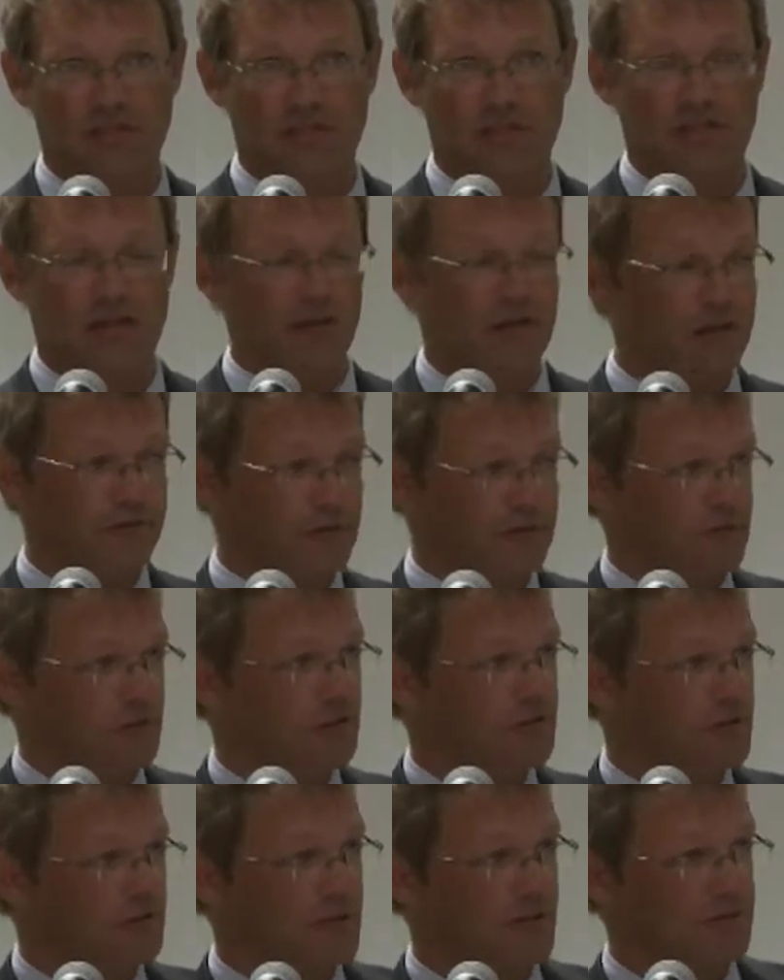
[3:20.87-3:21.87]
Now, if you
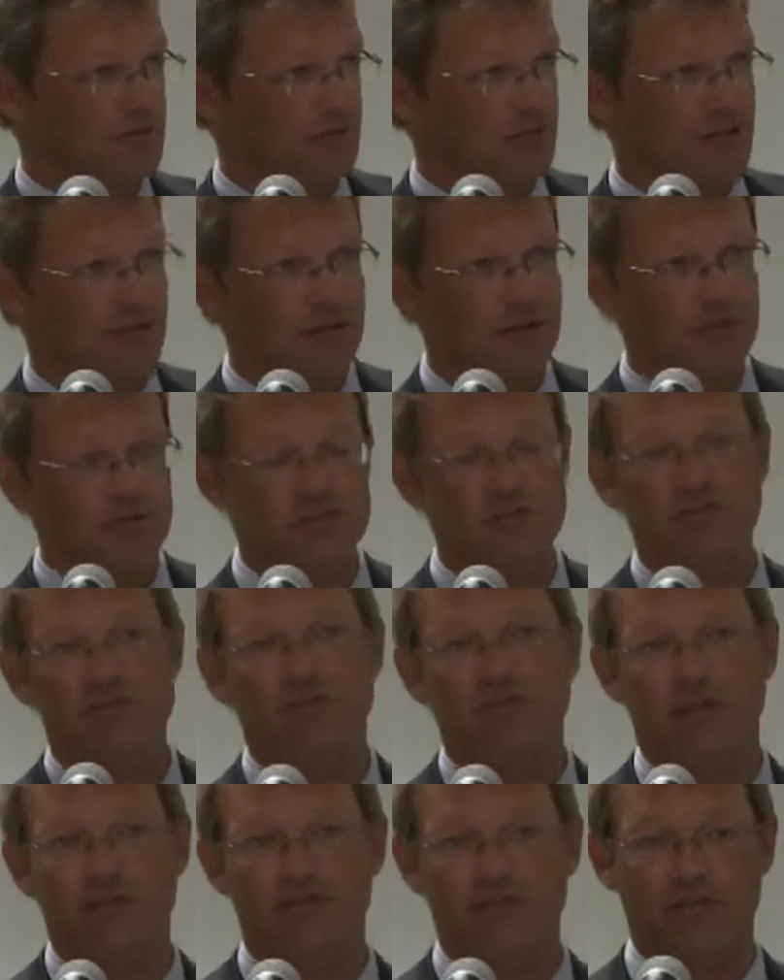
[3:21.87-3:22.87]
talk about languages,
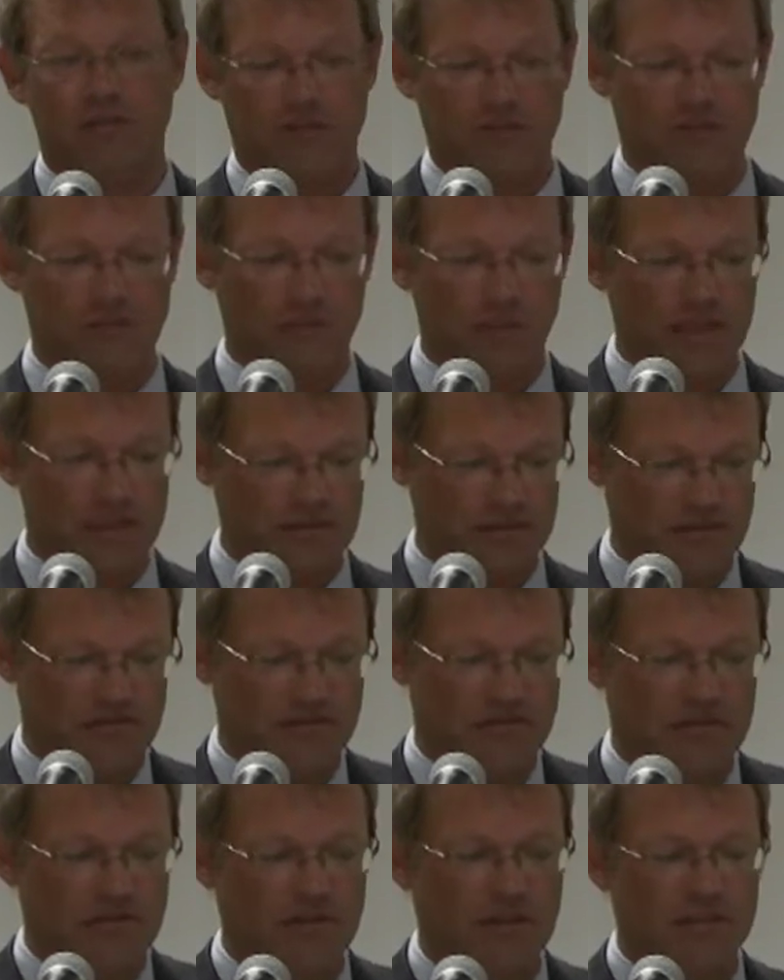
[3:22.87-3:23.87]
you have quite a
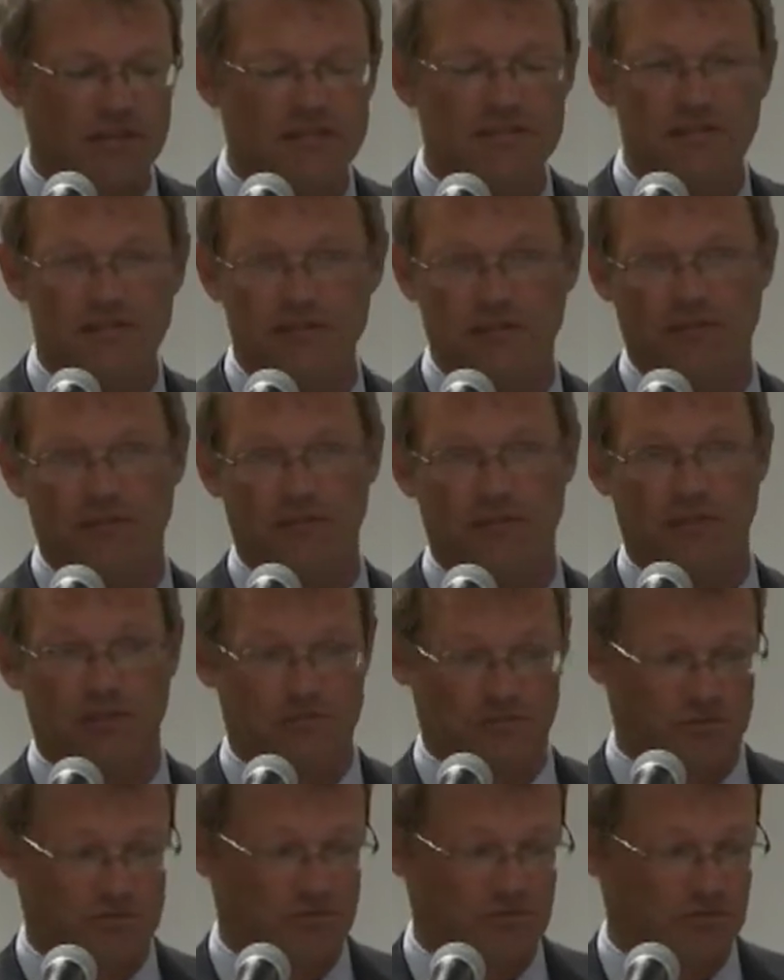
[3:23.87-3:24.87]
variety of
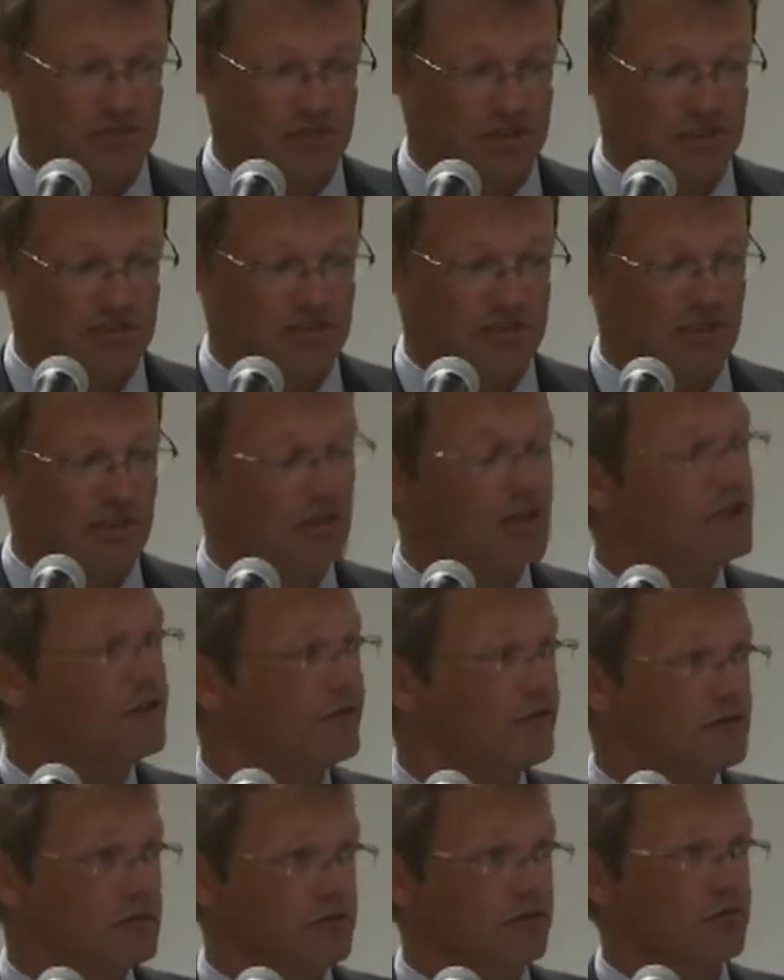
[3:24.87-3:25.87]
approaches to that.
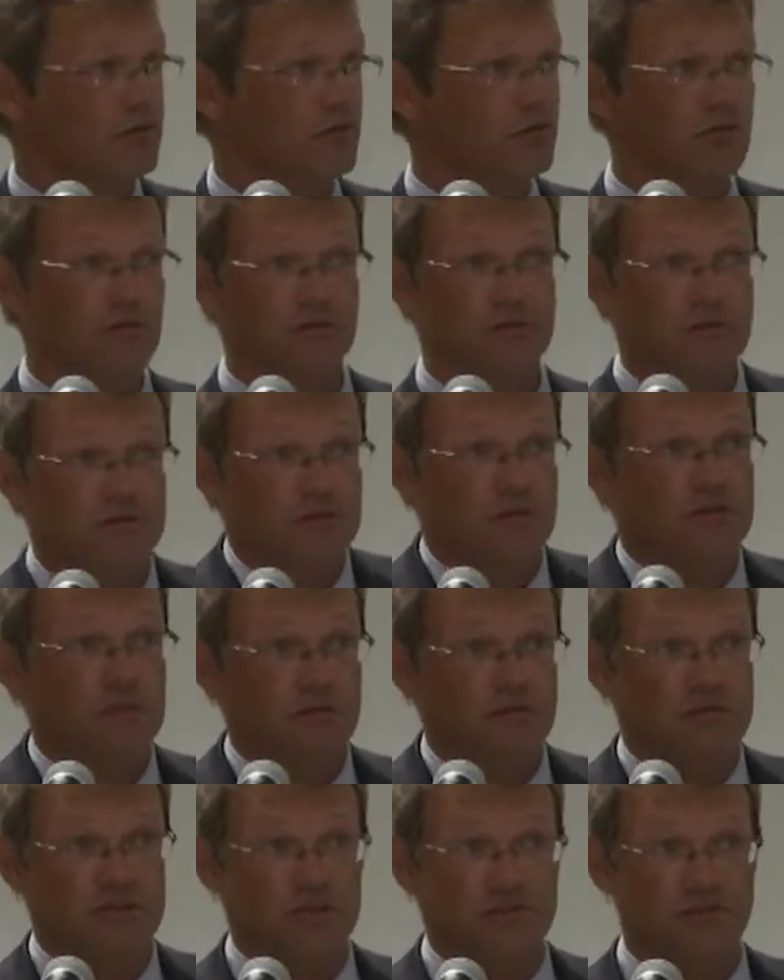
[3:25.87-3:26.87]
First of all, you
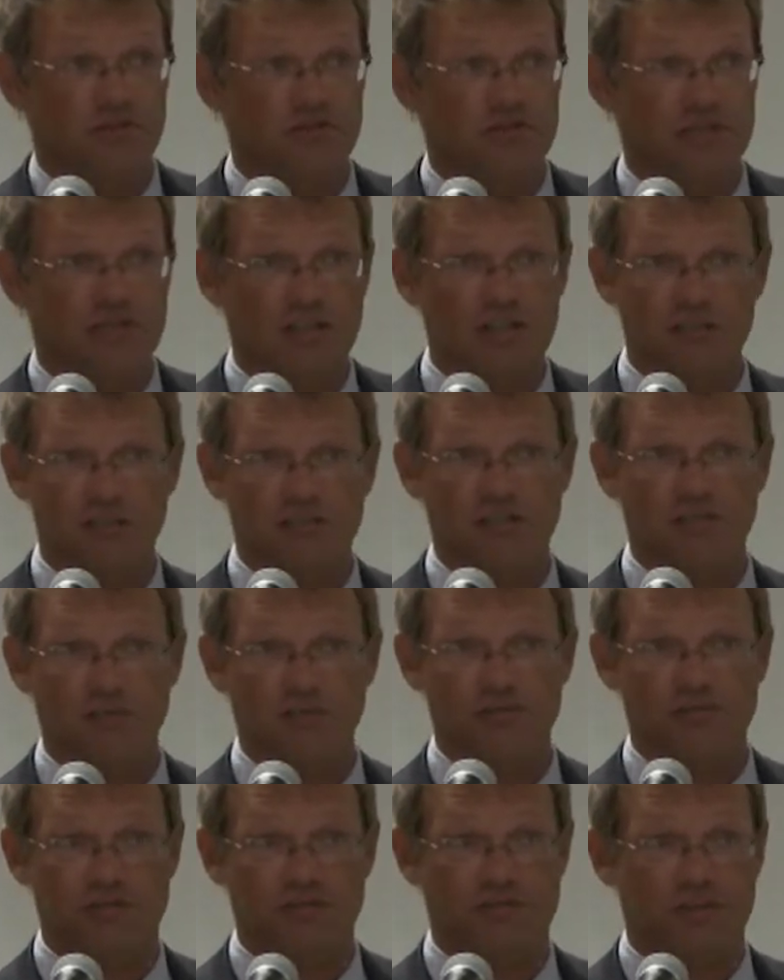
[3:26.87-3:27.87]
know that there are standard and
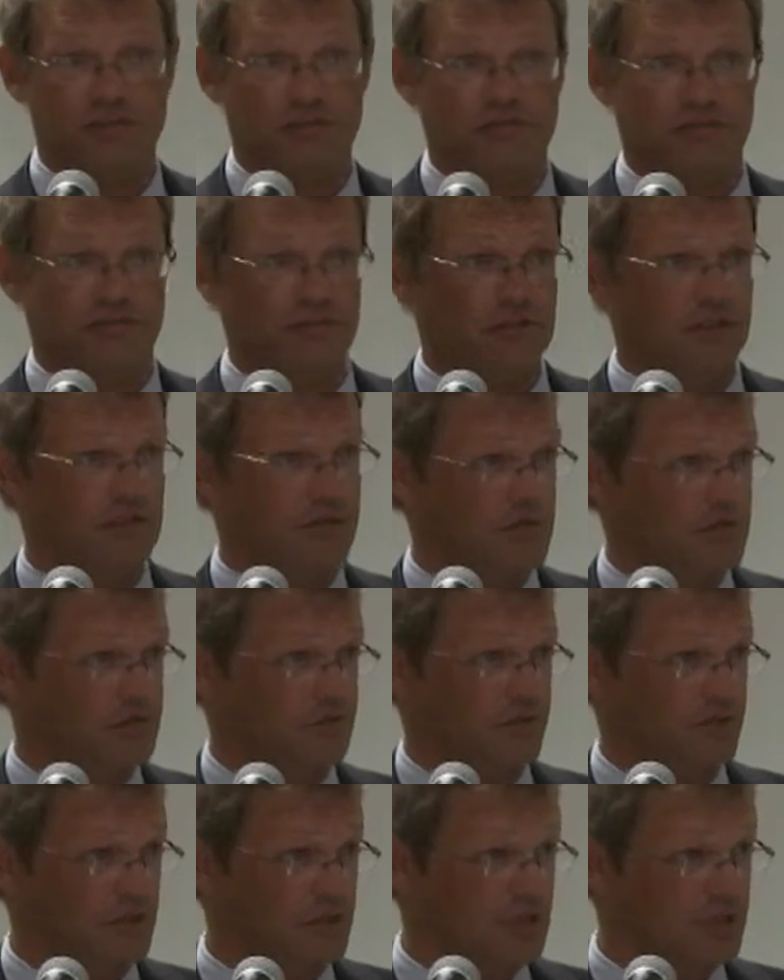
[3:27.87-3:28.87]
non-standard varieties of
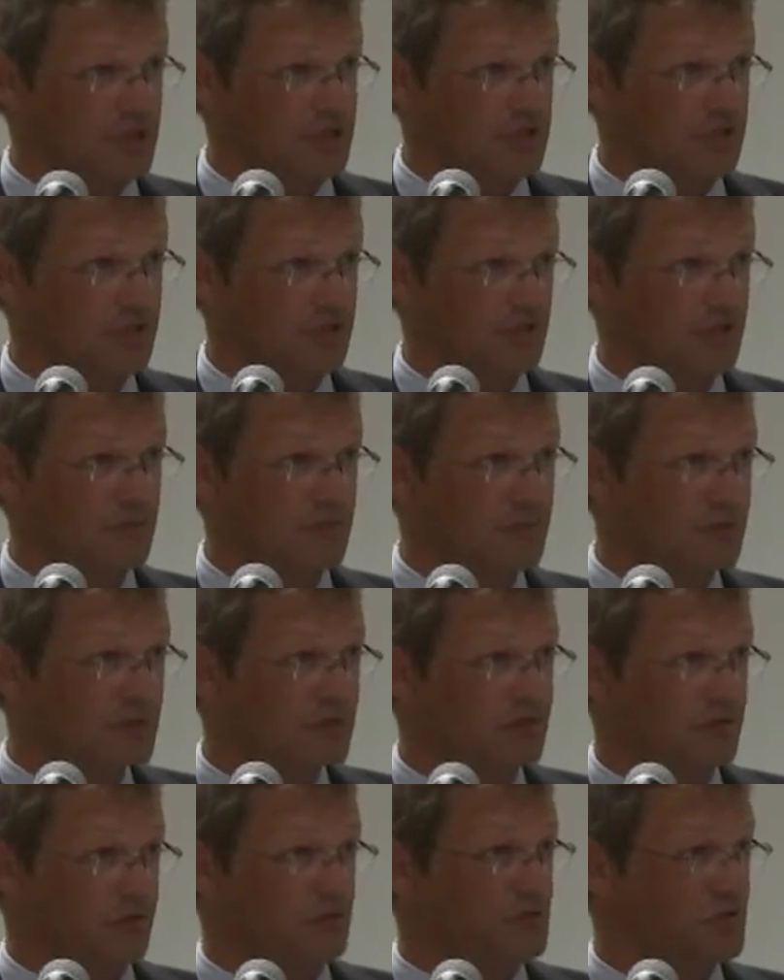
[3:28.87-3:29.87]
English. Being
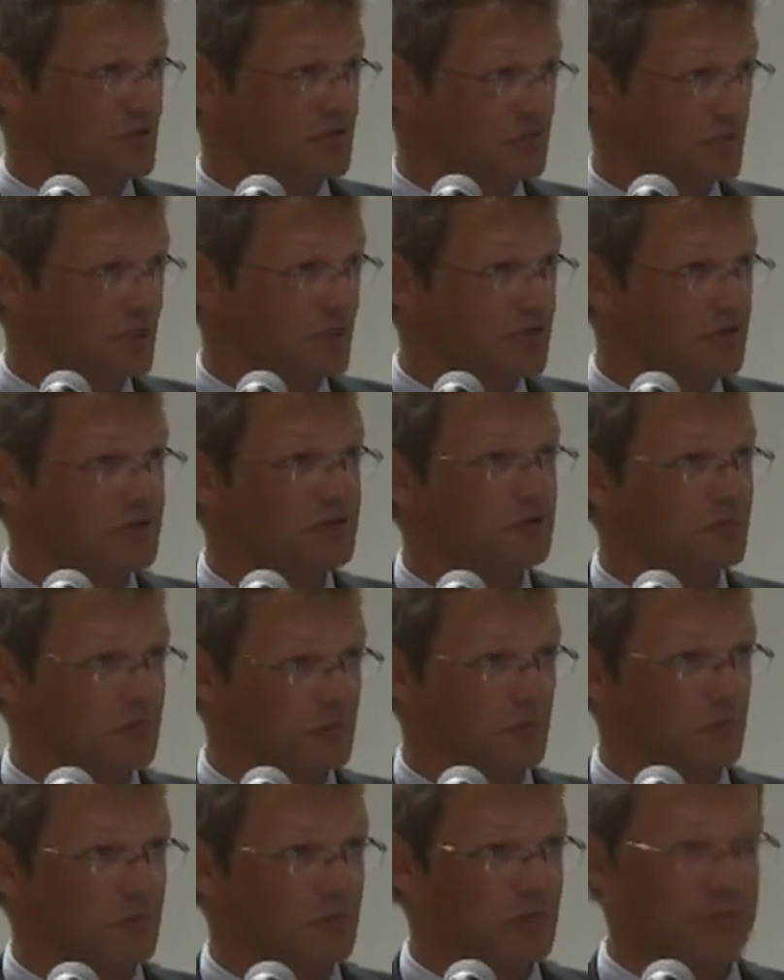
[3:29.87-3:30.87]
from St. Maarten, you
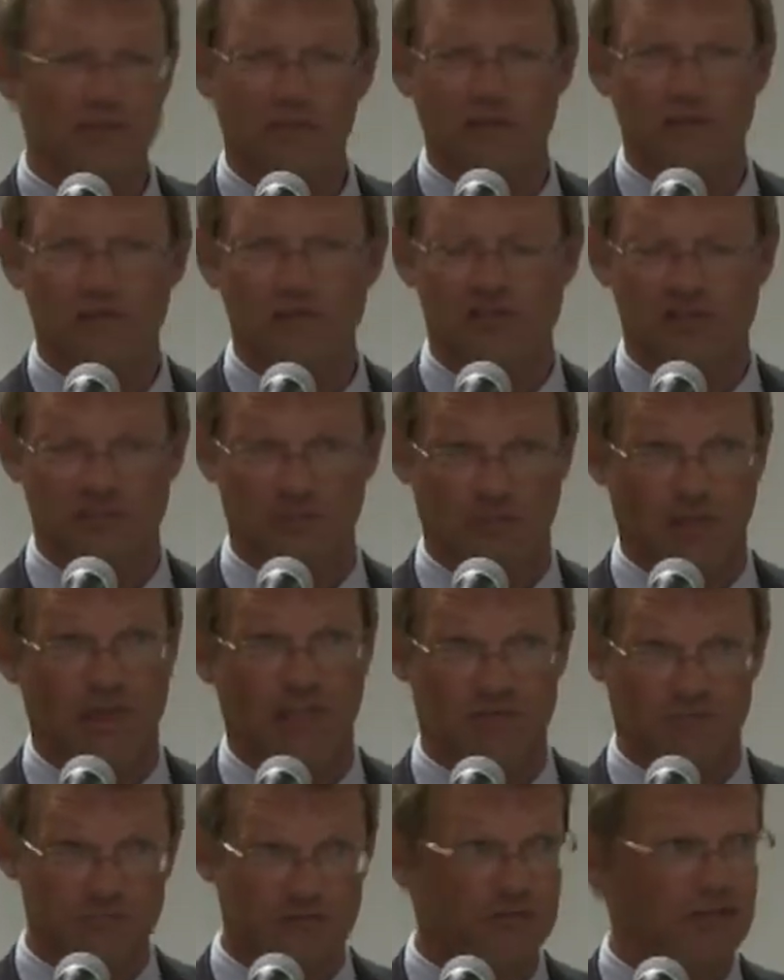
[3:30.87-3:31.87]
probably know the St.
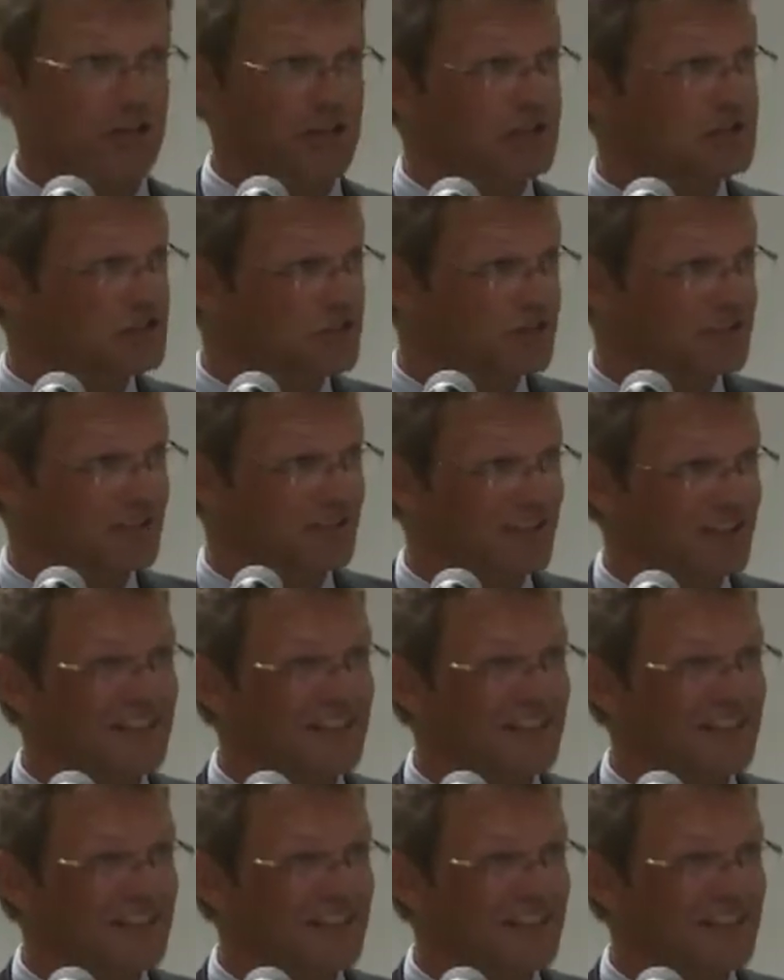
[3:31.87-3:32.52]
Maarten variety.